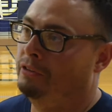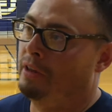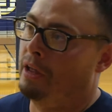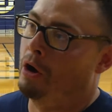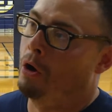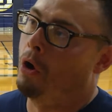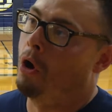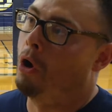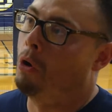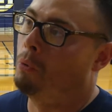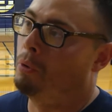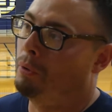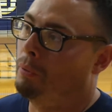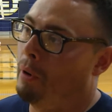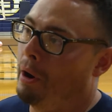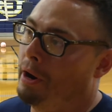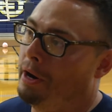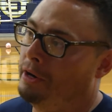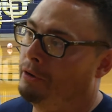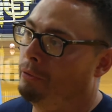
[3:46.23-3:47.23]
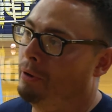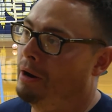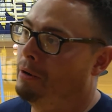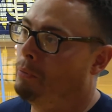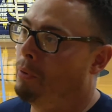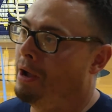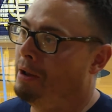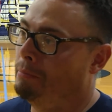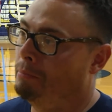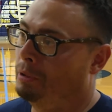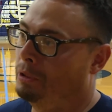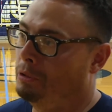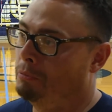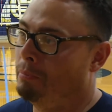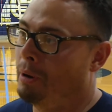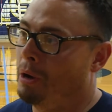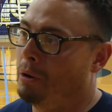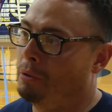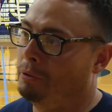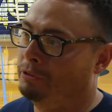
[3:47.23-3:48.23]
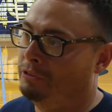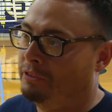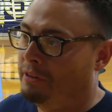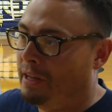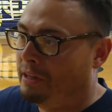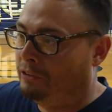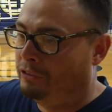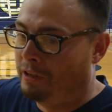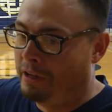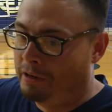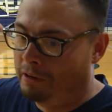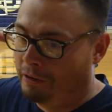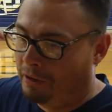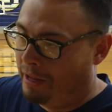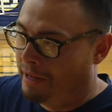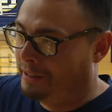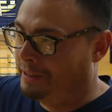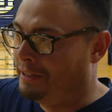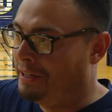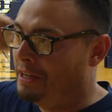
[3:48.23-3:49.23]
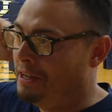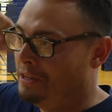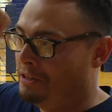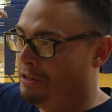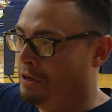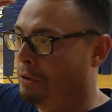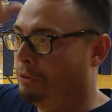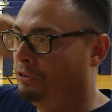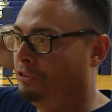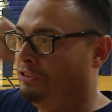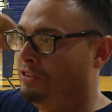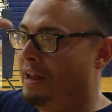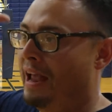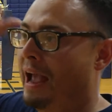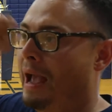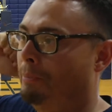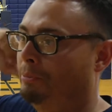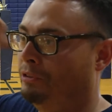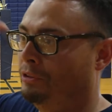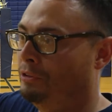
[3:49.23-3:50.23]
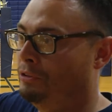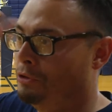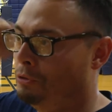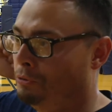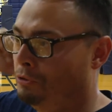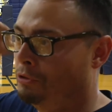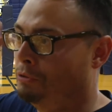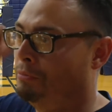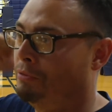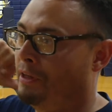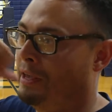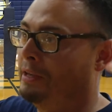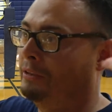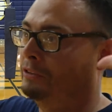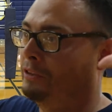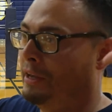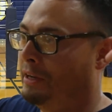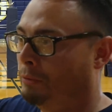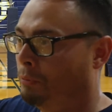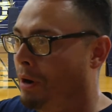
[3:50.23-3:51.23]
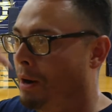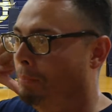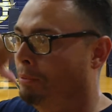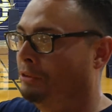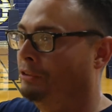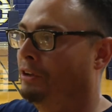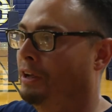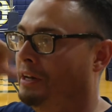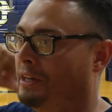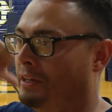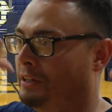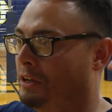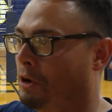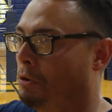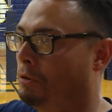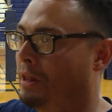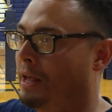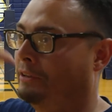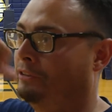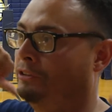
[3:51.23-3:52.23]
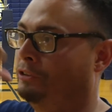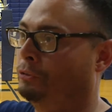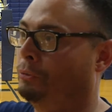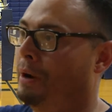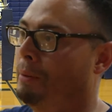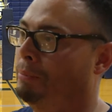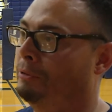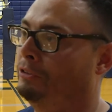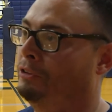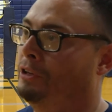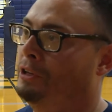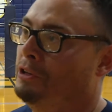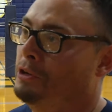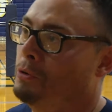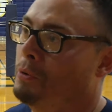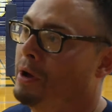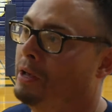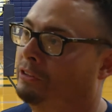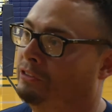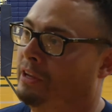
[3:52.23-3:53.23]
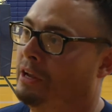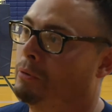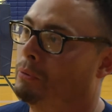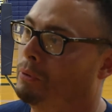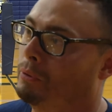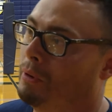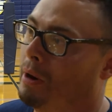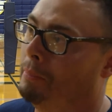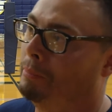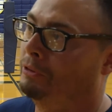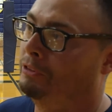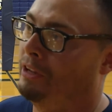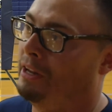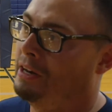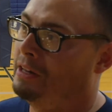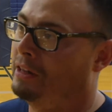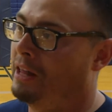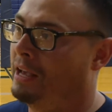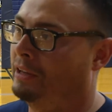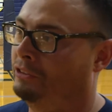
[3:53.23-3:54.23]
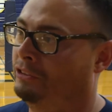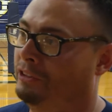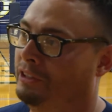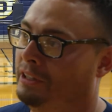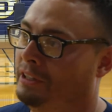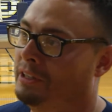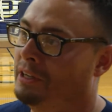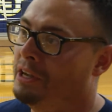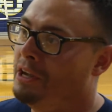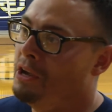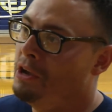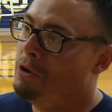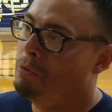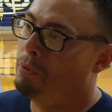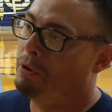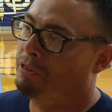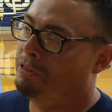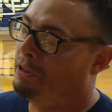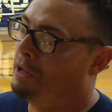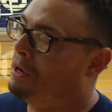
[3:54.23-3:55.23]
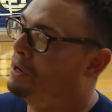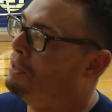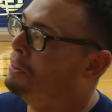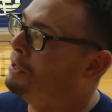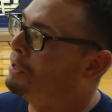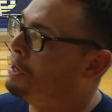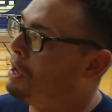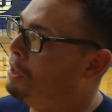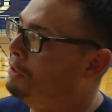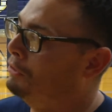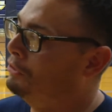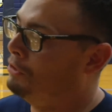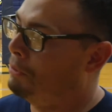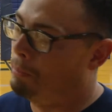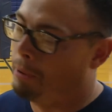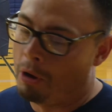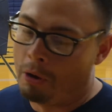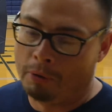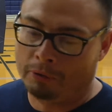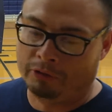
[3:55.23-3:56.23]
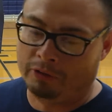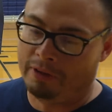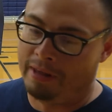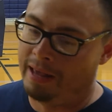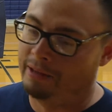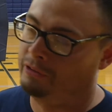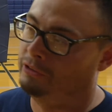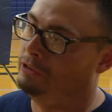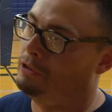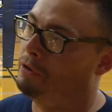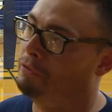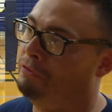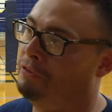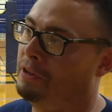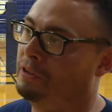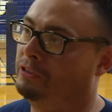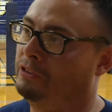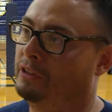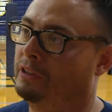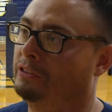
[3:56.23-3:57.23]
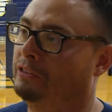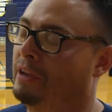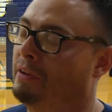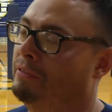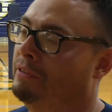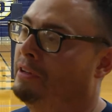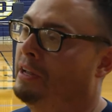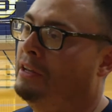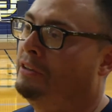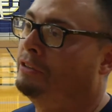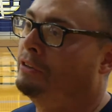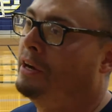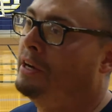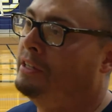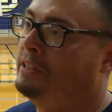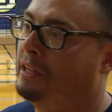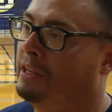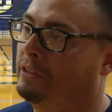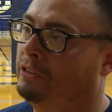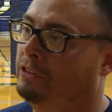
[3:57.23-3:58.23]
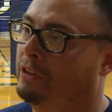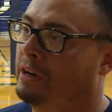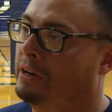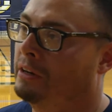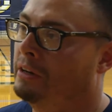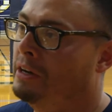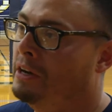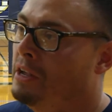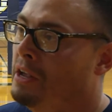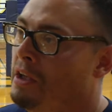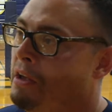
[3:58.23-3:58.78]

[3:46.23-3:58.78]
and they all were wearing red white and blue bows and they sent her like you know snaps and youtube things like representing you know lexi's representing usa we're representing lexi with uh, the colors the bows and that's you know fifth sixth seventh eighth grade kids that are